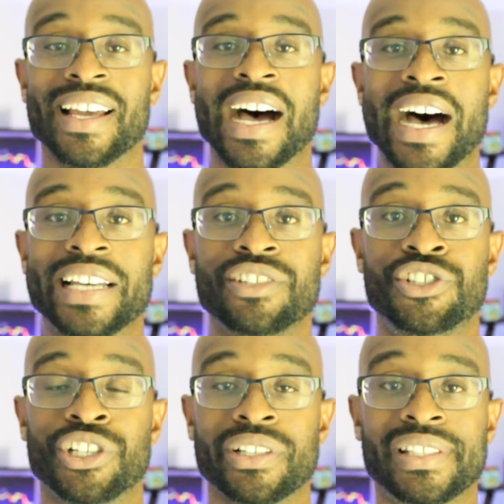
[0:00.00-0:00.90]
I
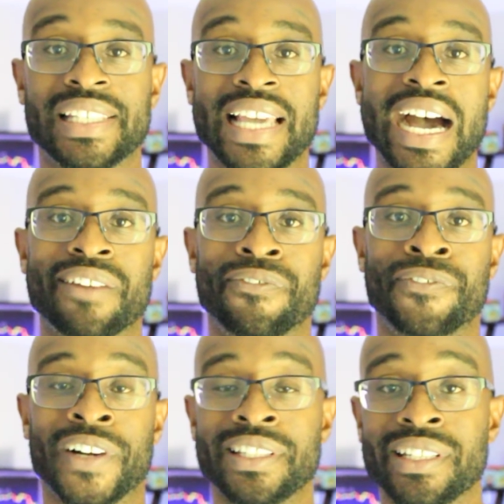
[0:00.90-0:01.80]
just got
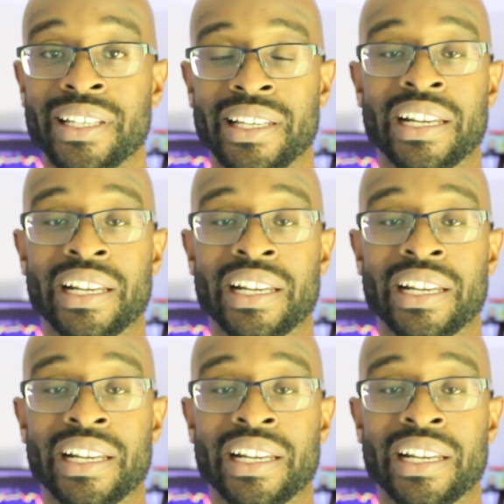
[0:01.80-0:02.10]
funded